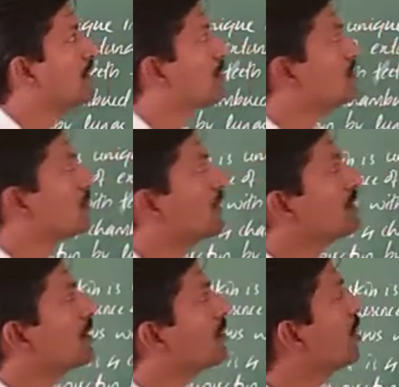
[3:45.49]
so there is
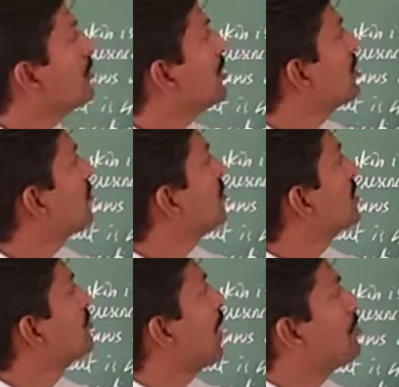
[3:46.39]
a requirement of
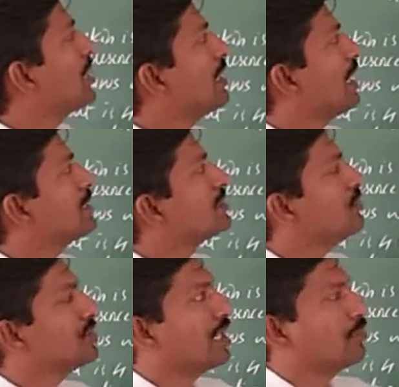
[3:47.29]
this mammary glands
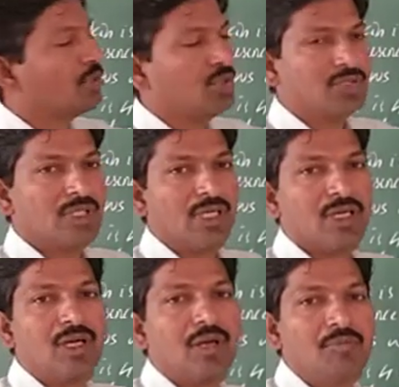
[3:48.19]
which can produce the
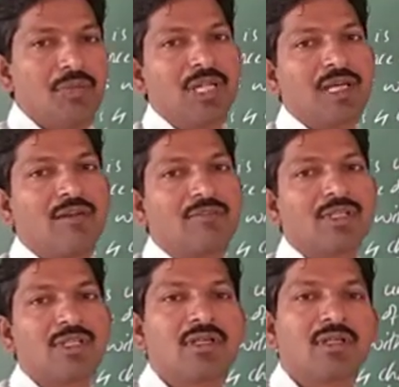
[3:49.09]
milk
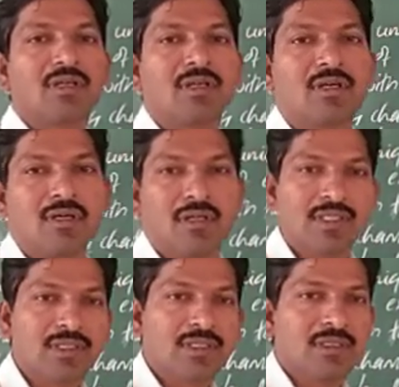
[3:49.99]
after
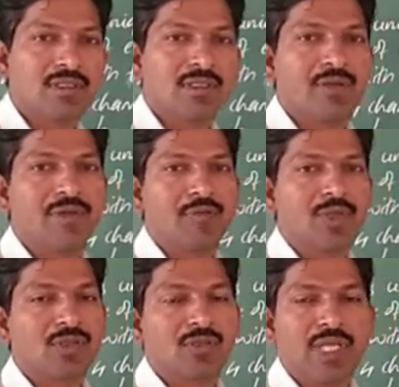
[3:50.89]
giving
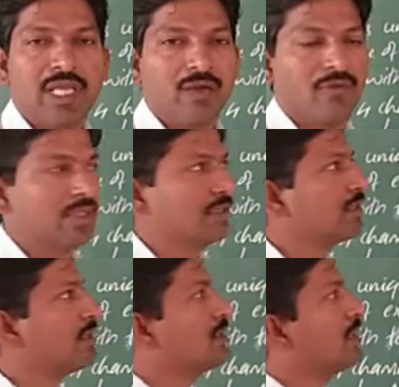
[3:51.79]
birth to the young ones,
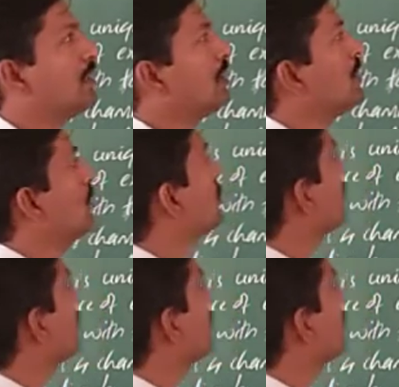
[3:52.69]
right. So,